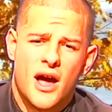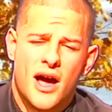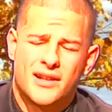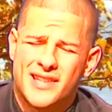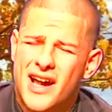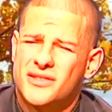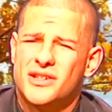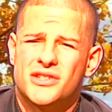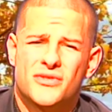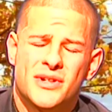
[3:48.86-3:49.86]
attack
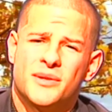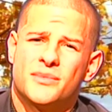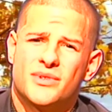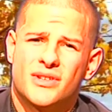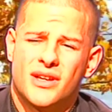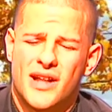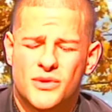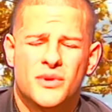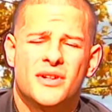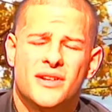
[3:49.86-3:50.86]
their dreams. And that's
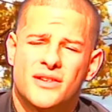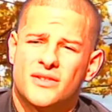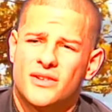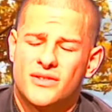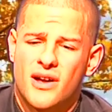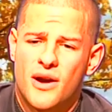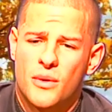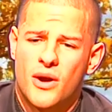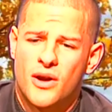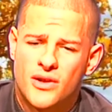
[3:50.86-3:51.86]
what it is, because
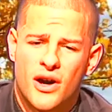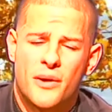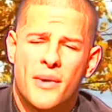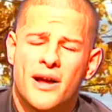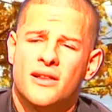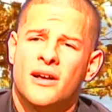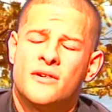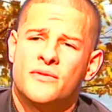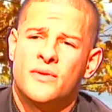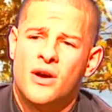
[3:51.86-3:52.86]
early on in my life,